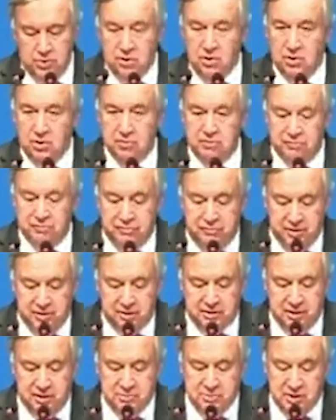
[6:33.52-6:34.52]
your
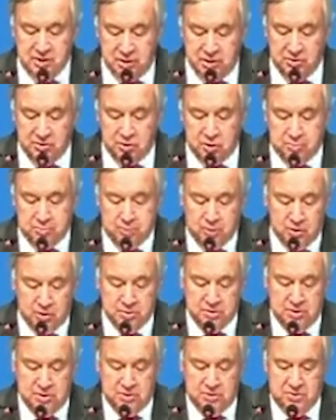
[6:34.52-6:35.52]
victim-centered
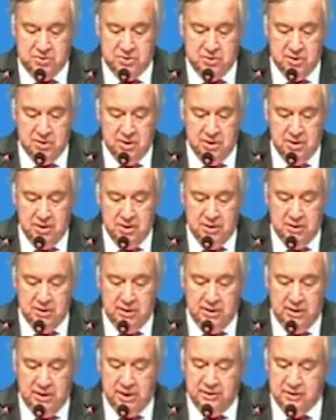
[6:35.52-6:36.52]
process
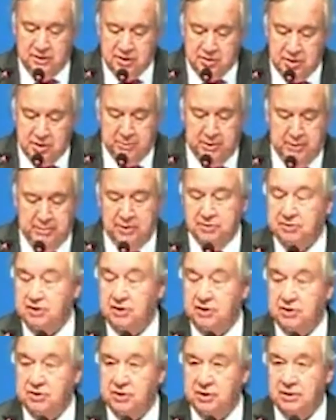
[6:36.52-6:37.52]
and its
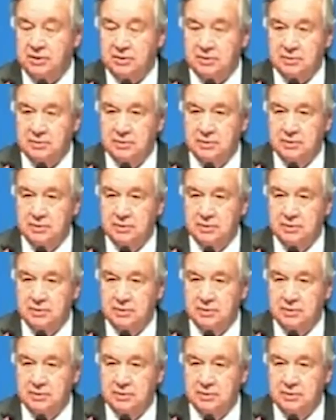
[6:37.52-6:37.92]
implementation